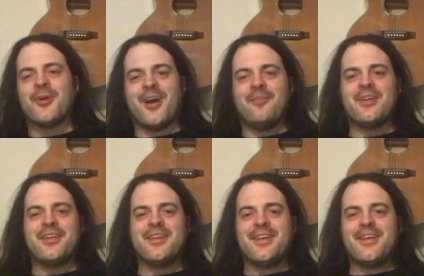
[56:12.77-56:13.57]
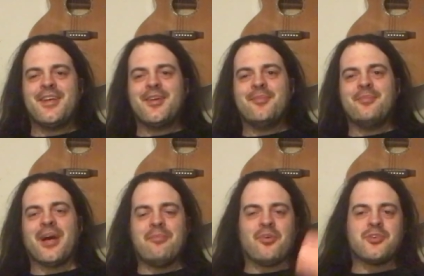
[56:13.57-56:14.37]
Robin,
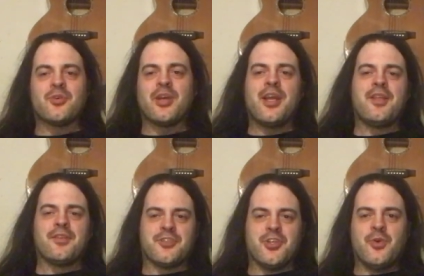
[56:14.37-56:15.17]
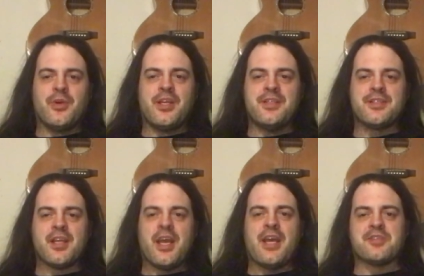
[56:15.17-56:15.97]
by portraying the Tuohys
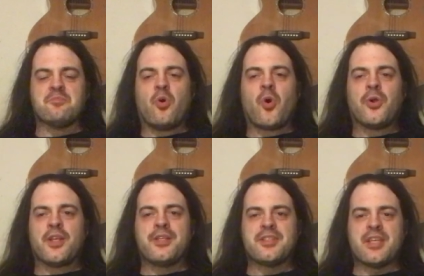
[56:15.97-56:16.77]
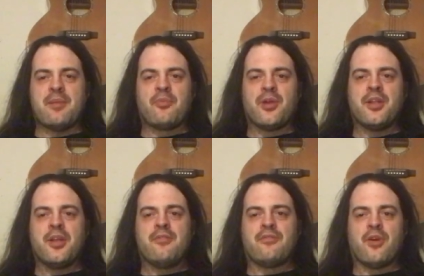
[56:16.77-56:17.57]
as morally separate
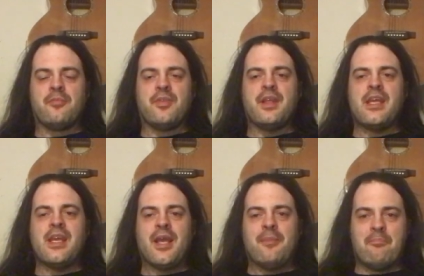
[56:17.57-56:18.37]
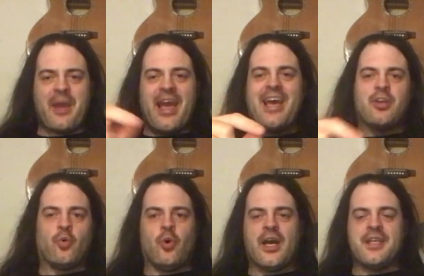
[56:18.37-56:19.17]
from the bad
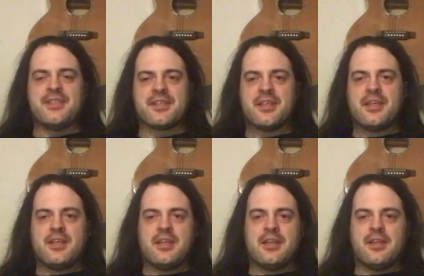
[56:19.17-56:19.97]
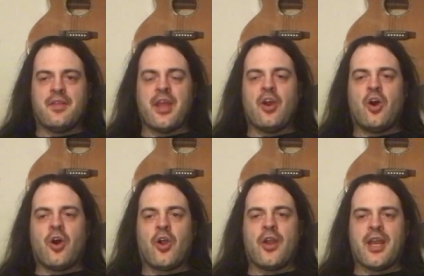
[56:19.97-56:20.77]
whites, they
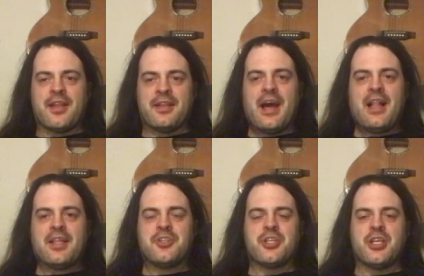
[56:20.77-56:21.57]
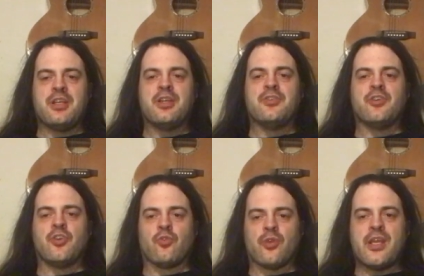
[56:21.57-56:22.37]
are acknowledging
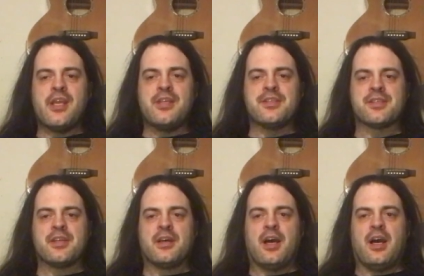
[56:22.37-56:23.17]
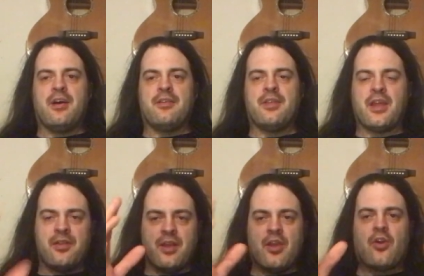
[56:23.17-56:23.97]
degrees. Uh, they
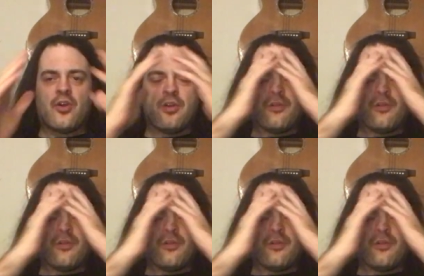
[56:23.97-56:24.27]
they are.